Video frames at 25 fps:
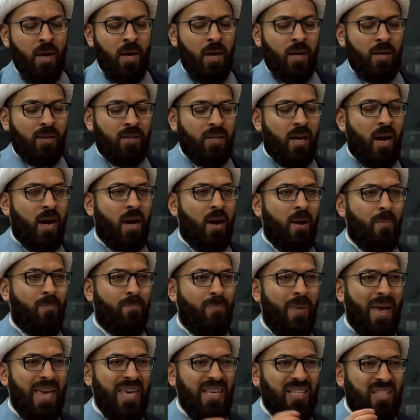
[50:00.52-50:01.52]
their
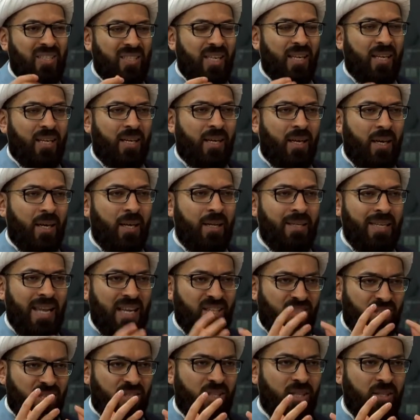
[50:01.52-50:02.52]
basic
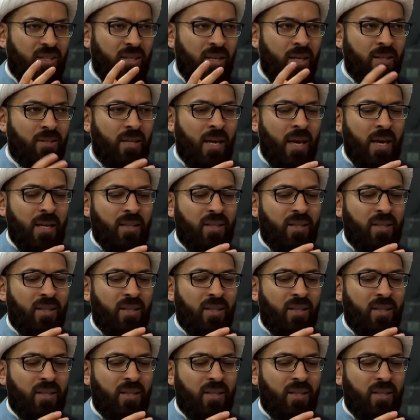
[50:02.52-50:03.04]
necessities